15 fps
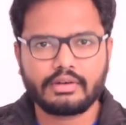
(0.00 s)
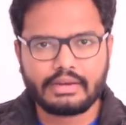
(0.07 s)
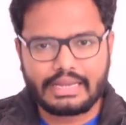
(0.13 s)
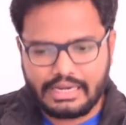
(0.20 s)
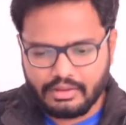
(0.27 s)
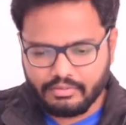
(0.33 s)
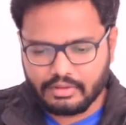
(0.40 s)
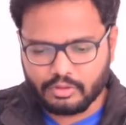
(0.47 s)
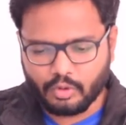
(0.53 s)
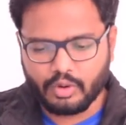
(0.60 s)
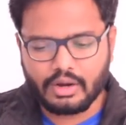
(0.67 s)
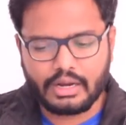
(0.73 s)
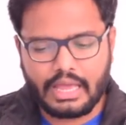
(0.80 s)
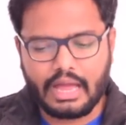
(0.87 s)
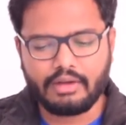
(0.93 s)
dealing with
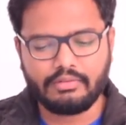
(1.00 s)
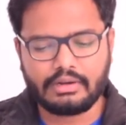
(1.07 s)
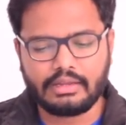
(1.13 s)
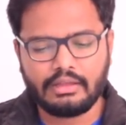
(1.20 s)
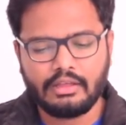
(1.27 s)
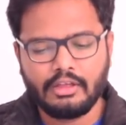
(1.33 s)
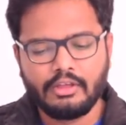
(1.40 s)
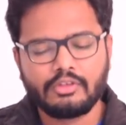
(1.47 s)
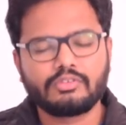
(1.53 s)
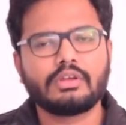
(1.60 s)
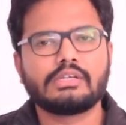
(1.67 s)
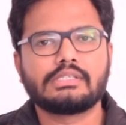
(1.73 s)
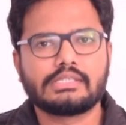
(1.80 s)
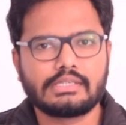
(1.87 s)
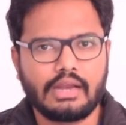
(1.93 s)
oral cavity so
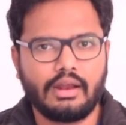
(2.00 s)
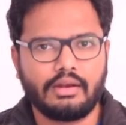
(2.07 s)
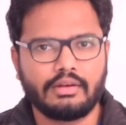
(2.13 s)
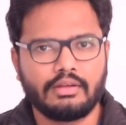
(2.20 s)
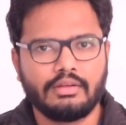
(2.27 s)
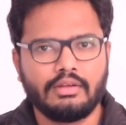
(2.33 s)
it's none